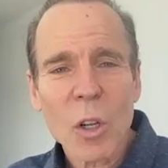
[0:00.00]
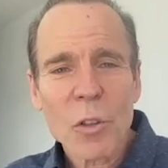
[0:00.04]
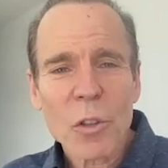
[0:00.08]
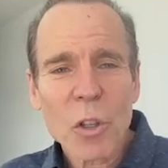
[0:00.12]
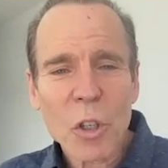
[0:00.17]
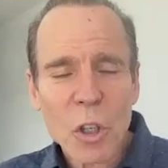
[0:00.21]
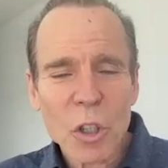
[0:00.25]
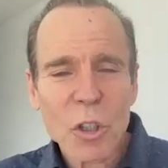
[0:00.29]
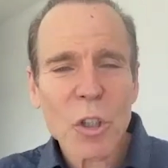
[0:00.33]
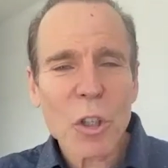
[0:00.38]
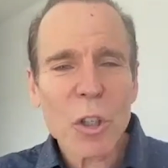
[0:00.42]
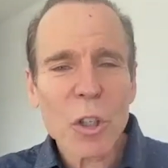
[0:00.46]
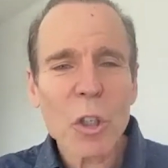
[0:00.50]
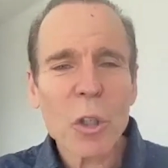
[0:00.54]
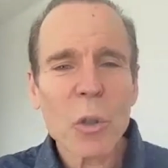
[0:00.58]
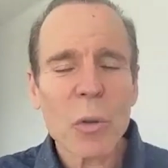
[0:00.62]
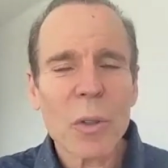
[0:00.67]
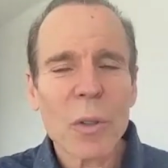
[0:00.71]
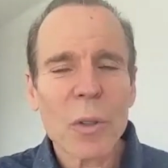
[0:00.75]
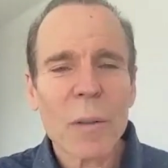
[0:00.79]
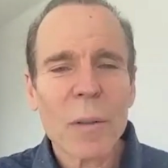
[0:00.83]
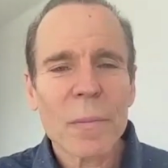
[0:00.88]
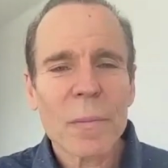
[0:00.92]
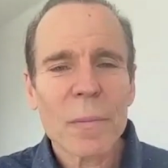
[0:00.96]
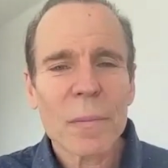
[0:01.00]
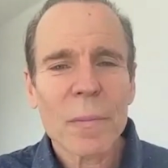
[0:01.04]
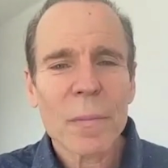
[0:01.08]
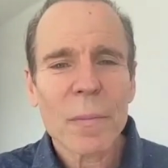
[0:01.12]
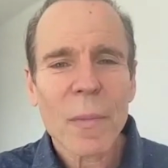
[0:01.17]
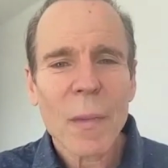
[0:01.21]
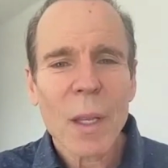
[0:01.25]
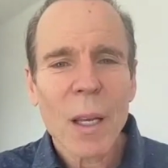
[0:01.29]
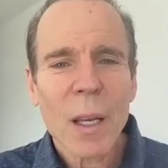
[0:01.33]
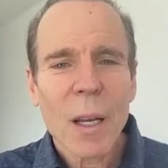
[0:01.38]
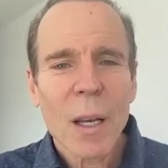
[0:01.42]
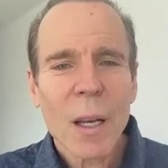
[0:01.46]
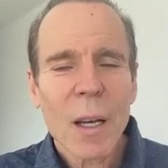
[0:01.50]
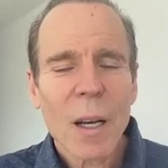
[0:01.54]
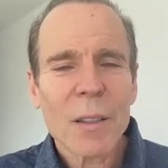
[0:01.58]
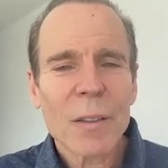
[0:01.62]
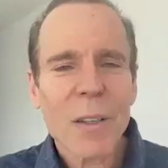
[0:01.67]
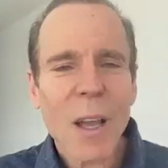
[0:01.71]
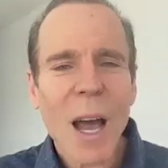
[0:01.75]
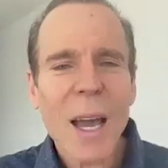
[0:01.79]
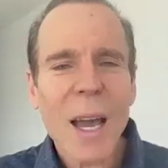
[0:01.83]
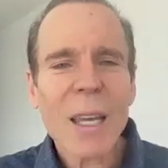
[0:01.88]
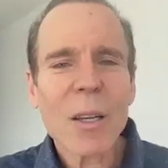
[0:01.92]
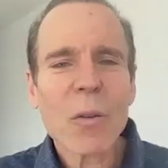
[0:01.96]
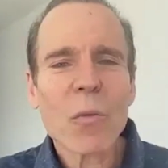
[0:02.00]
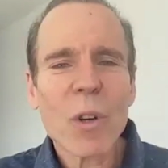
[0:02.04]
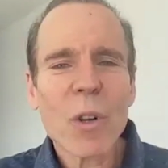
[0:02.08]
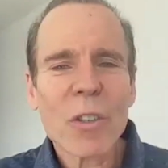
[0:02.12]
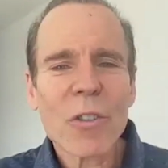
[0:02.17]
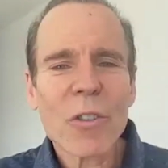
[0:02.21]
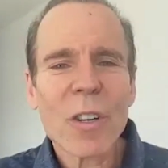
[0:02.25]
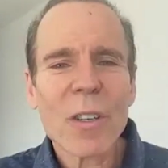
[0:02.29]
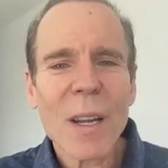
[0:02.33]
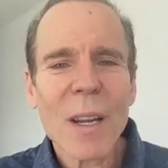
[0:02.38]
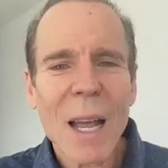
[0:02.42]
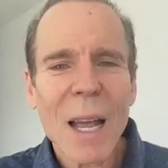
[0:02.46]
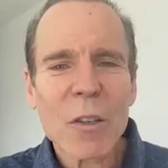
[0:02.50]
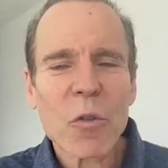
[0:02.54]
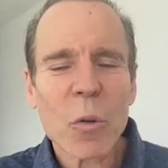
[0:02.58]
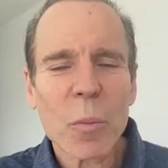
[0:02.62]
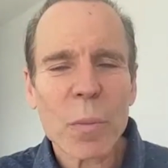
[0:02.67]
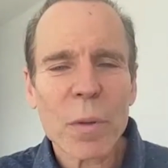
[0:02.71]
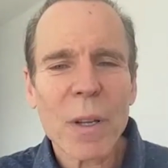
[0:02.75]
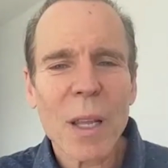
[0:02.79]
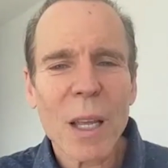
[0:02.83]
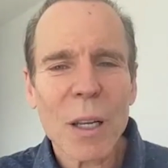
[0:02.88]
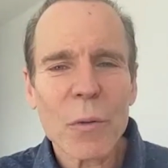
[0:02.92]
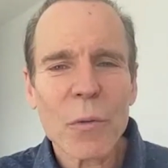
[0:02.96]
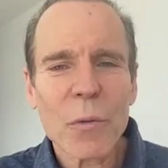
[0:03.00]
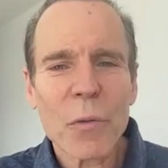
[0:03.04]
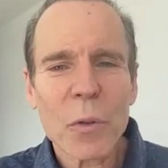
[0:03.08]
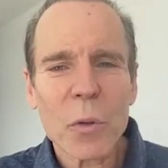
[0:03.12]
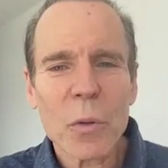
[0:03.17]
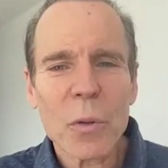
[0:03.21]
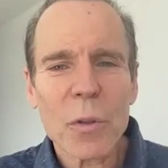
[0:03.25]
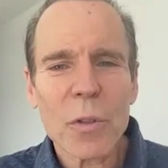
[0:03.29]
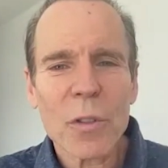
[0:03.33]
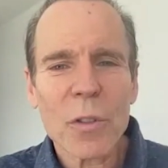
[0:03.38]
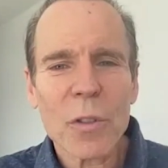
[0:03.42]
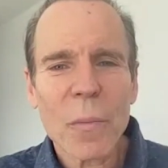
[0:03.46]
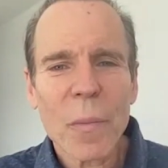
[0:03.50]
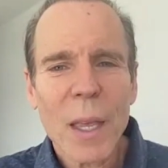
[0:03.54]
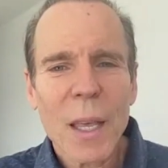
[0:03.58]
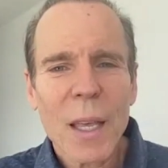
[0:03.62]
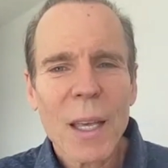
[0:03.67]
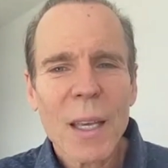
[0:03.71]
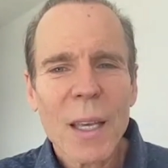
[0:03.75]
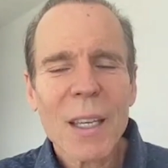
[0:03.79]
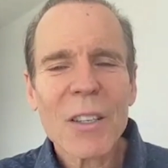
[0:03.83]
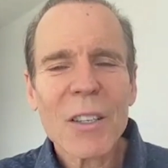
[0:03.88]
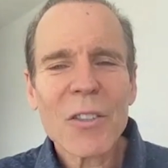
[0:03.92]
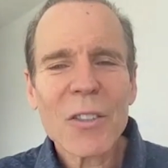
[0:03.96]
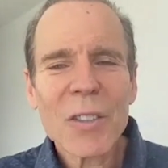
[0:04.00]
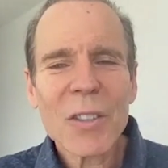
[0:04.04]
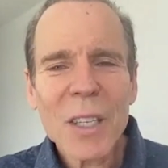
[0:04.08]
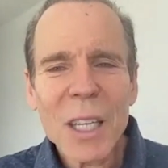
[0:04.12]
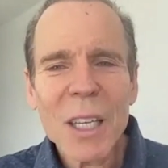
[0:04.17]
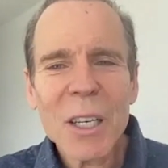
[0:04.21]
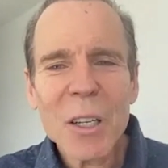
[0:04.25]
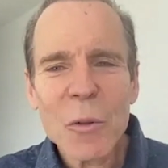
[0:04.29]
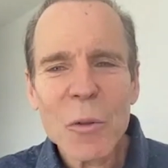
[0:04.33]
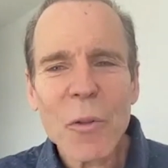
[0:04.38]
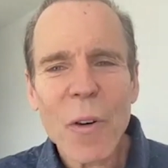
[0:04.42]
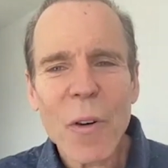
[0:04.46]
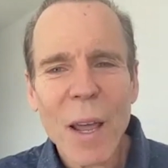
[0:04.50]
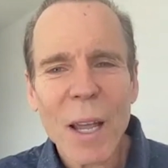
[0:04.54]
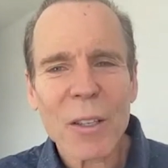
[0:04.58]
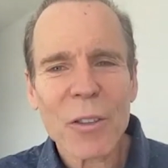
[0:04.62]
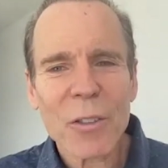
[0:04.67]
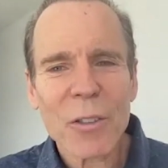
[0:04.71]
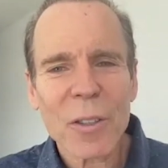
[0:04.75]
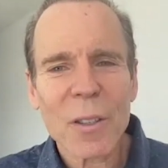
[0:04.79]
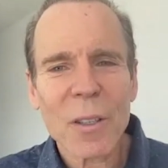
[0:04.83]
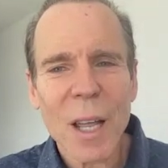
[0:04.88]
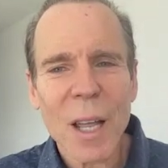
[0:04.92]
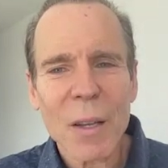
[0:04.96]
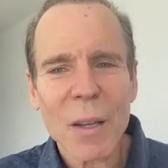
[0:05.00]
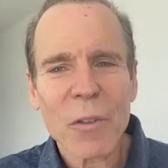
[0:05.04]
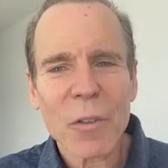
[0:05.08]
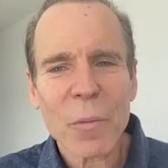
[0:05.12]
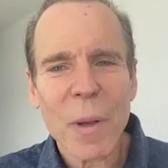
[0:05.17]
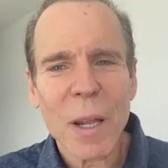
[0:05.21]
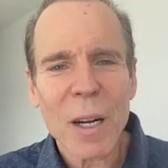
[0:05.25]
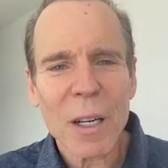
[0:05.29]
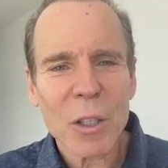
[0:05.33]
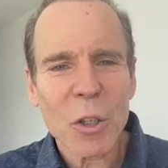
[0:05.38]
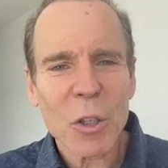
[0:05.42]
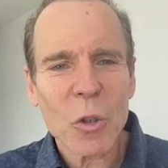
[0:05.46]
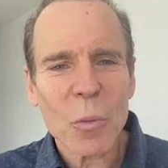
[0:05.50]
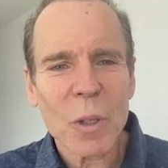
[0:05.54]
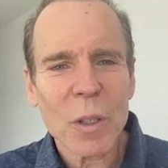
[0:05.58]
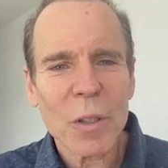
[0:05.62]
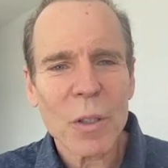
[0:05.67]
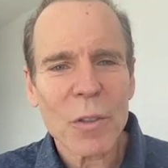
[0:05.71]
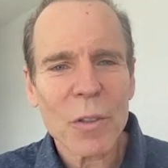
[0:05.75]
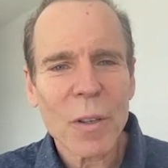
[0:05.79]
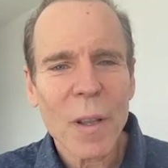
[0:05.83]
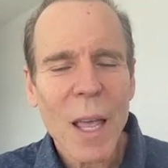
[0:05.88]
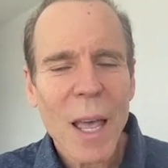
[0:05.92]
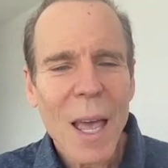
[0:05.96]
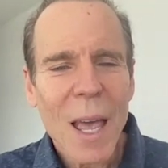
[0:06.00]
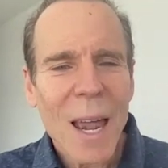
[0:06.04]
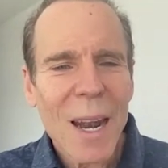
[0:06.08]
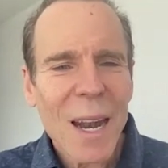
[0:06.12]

To conclude, a diet rich in natural plant foods, is needed for excellent lifespan in humans.